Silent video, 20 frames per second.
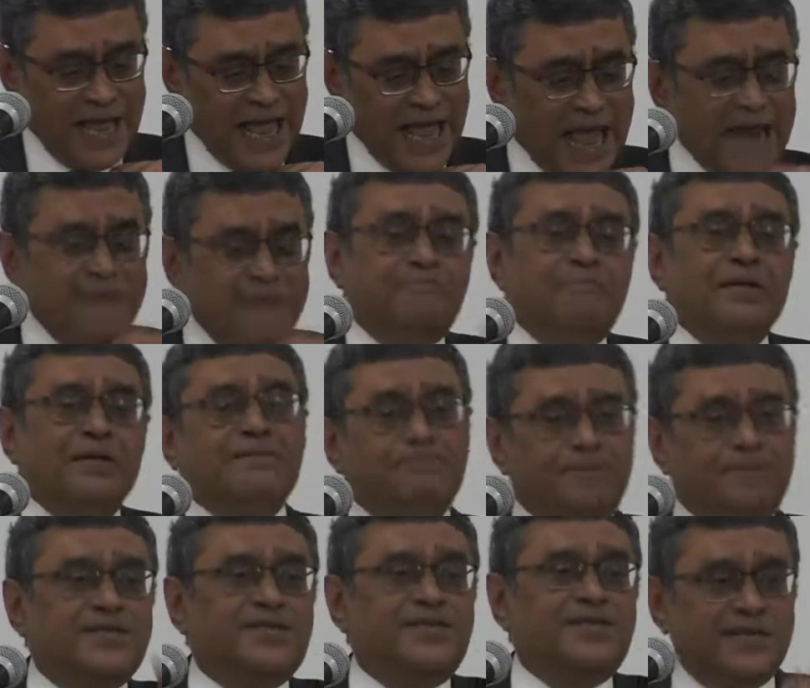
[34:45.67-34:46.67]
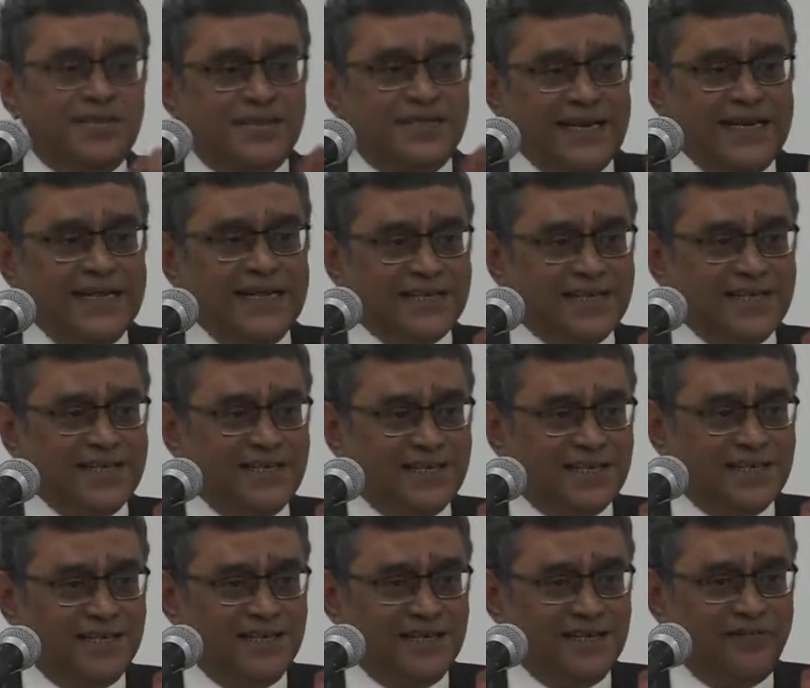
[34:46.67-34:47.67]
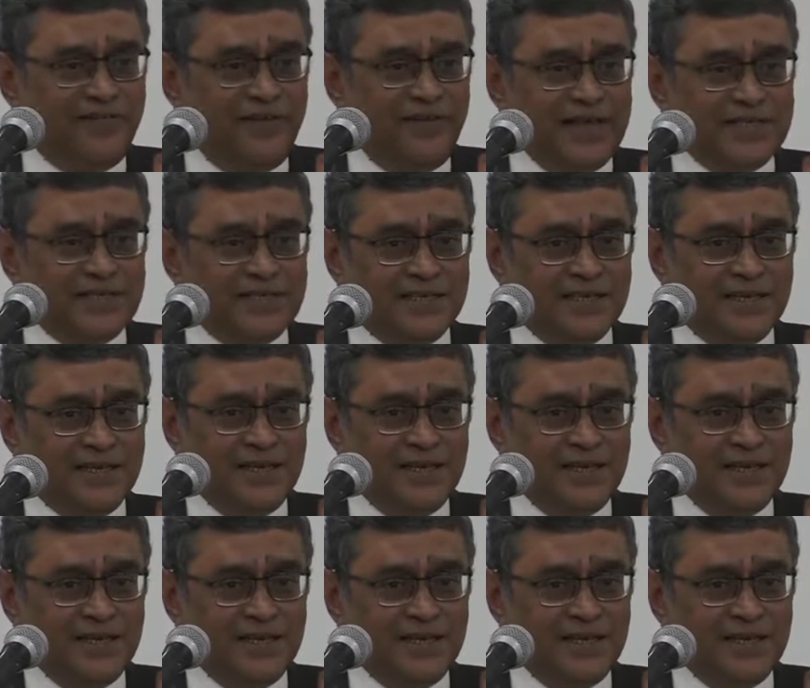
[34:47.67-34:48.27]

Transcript: and big business in its internal affairs.